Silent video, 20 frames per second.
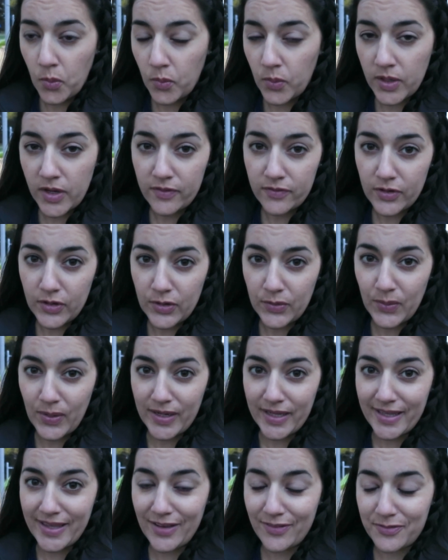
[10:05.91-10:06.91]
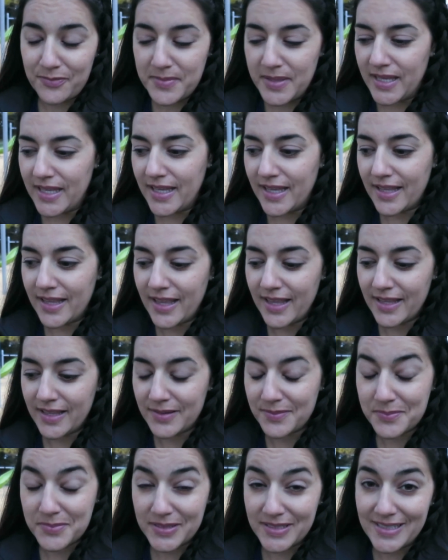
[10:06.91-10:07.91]
whatever you want to give me,
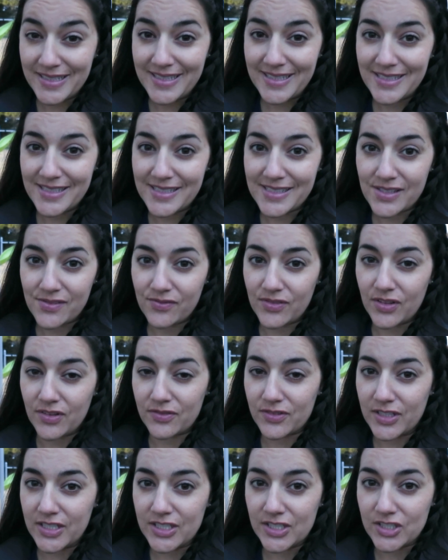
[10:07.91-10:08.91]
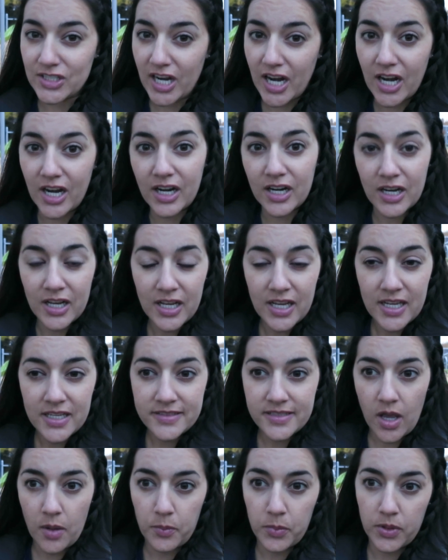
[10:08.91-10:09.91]
please feel free to share
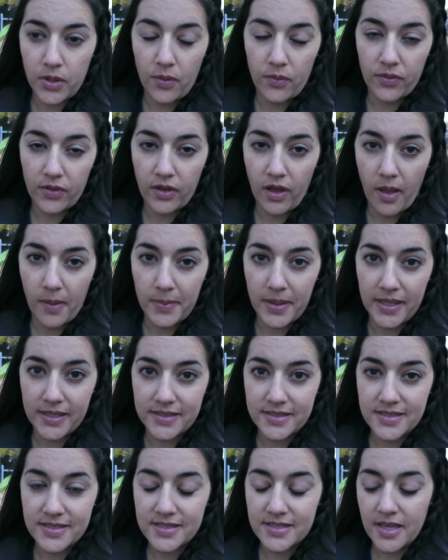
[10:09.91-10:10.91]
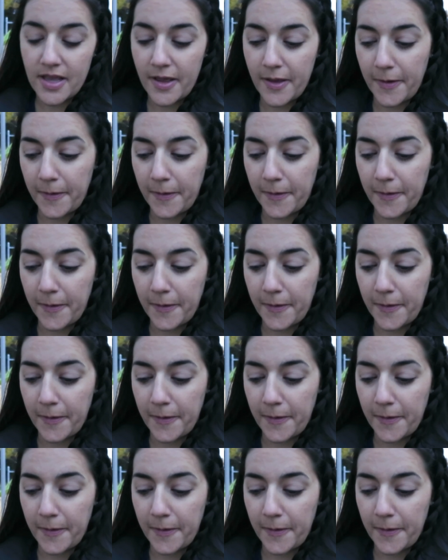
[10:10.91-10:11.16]
down below in the comments.